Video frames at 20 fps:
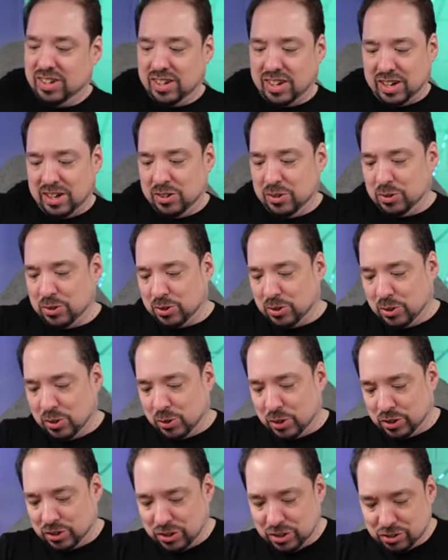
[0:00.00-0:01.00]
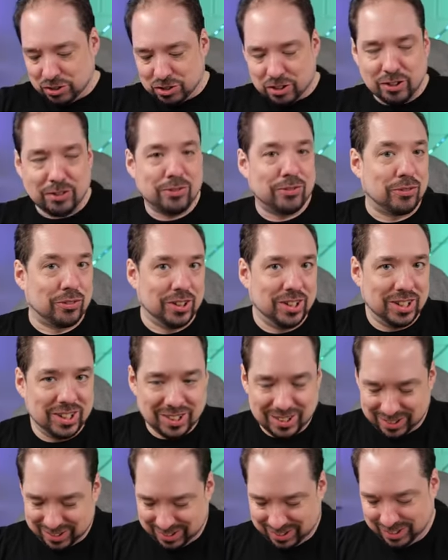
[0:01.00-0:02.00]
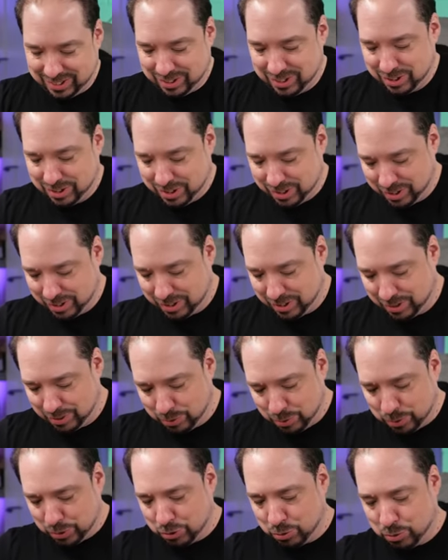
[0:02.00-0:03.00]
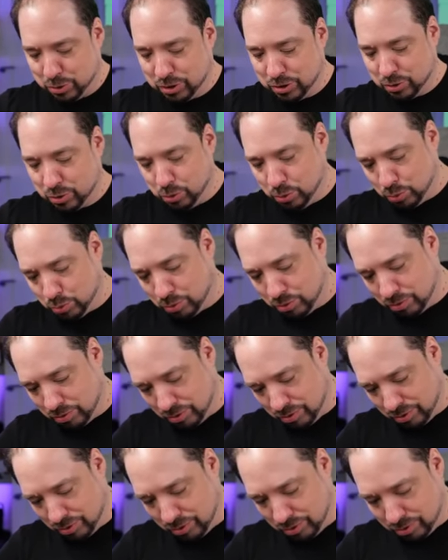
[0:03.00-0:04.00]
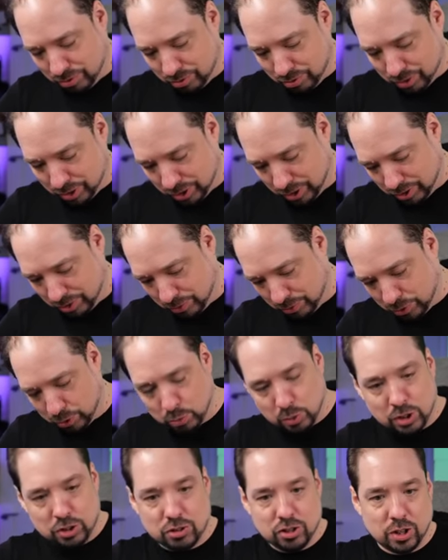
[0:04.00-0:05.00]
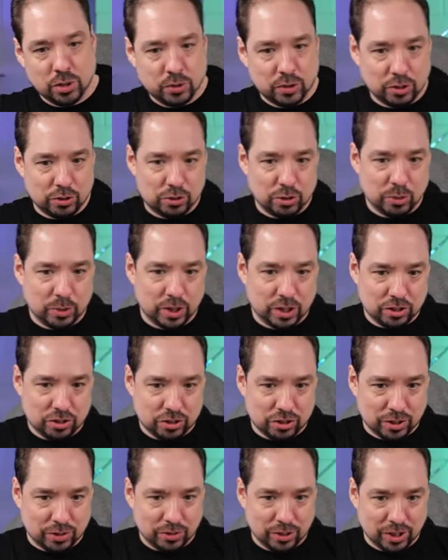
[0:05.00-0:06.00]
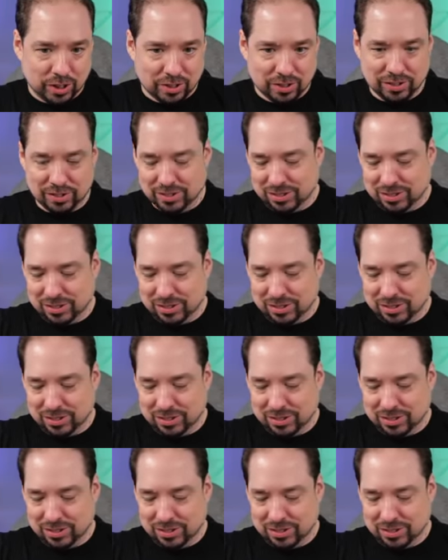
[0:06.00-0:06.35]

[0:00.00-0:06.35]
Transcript: I don't know, is this stuff free in China? I always wonder. Oh, okay. Have to watch out. There's already stuff here.